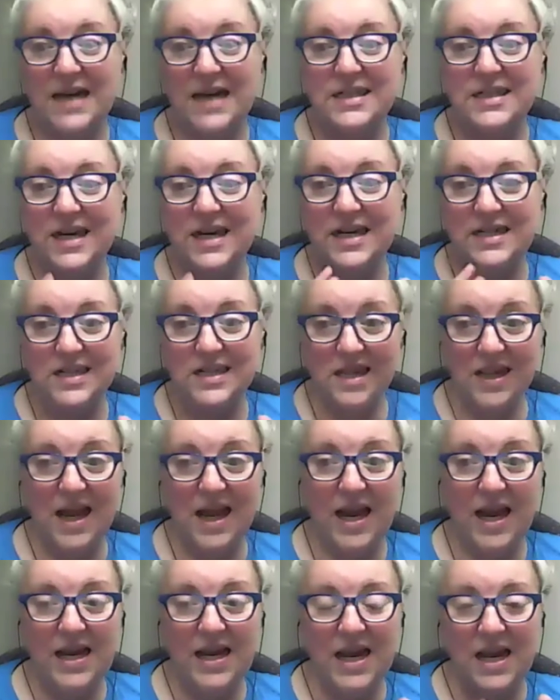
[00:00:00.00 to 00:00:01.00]
day oh, delay
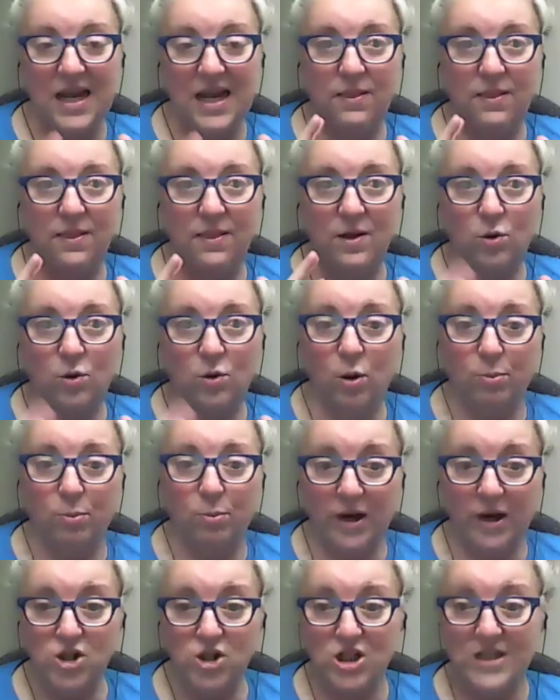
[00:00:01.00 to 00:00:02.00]
oh, sure. in the
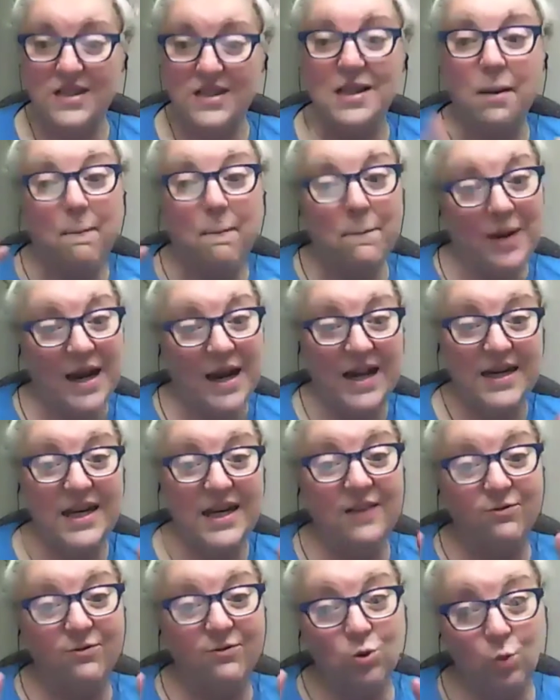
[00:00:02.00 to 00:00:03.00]
corporations. But
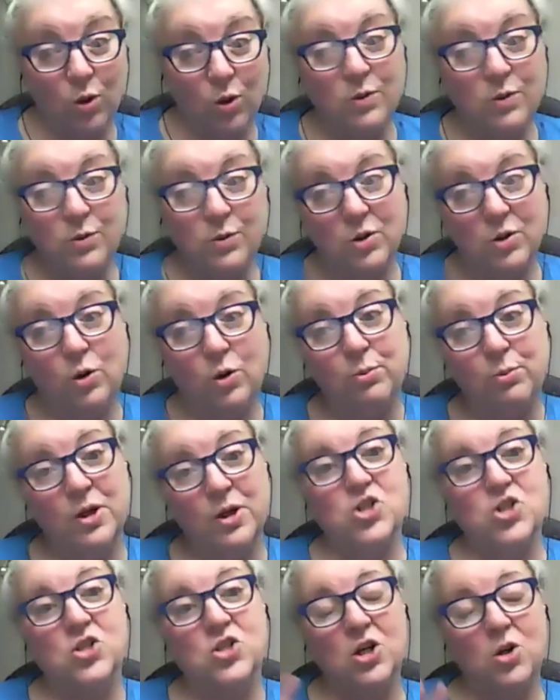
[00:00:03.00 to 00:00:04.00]
if you're working with
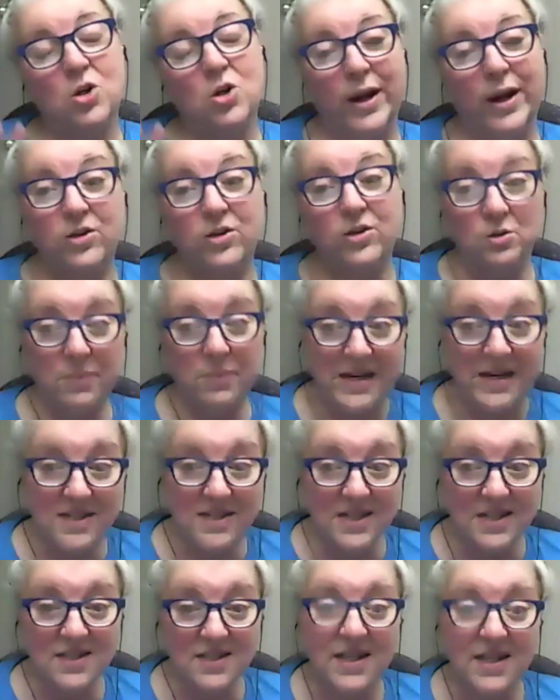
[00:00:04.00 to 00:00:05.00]
corporations on a regular
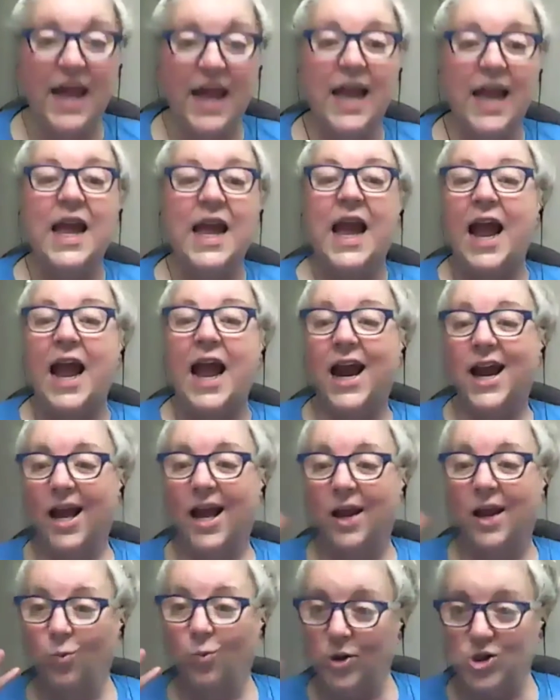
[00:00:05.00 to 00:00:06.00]
basis,
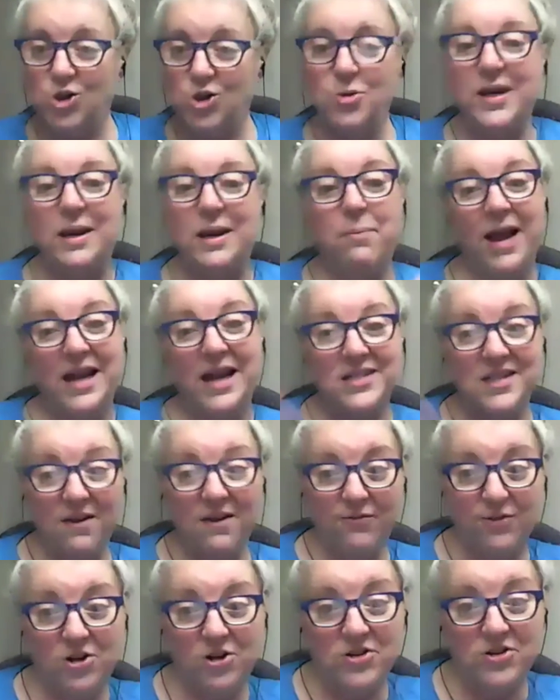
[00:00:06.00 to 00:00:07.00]
and once you get past
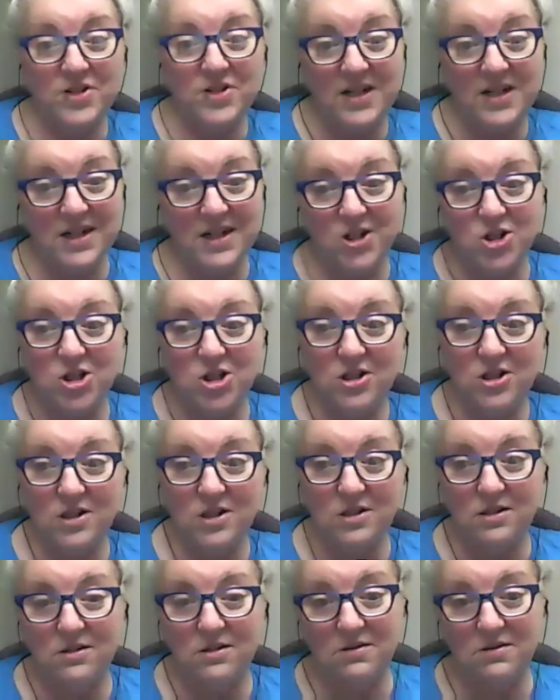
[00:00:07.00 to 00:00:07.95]
that first initial